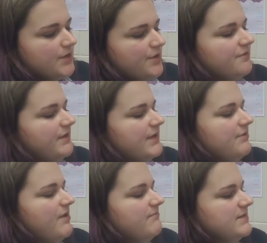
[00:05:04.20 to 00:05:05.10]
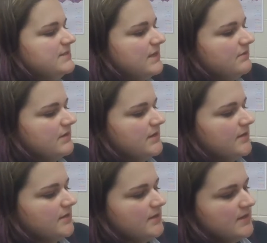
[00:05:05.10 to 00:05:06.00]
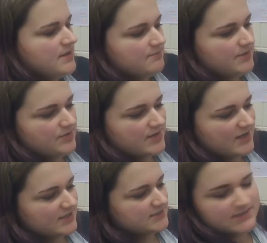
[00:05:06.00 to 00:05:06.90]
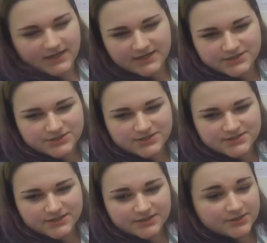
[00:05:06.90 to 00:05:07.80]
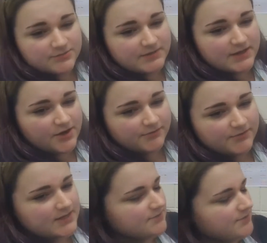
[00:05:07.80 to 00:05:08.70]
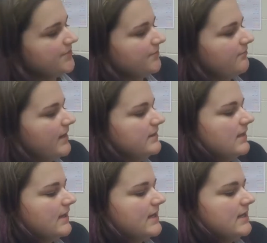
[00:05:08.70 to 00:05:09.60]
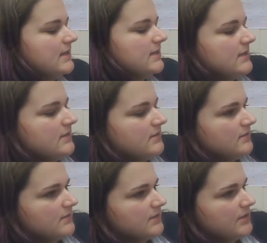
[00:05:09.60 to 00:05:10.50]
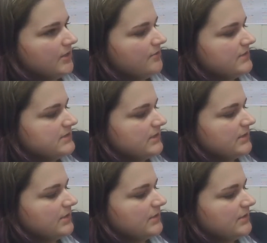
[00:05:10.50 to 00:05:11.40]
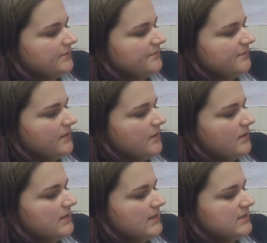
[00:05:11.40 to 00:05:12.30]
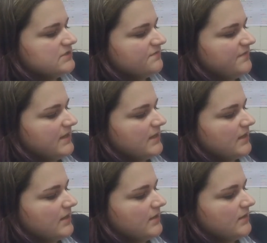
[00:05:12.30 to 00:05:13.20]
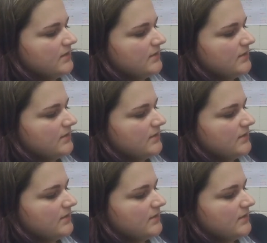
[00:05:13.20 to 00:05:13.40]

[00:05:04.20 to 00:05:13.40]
curve like you have been down here, but you can kind of see I had to do this a little bit already with the red line. You're going to curve on each finger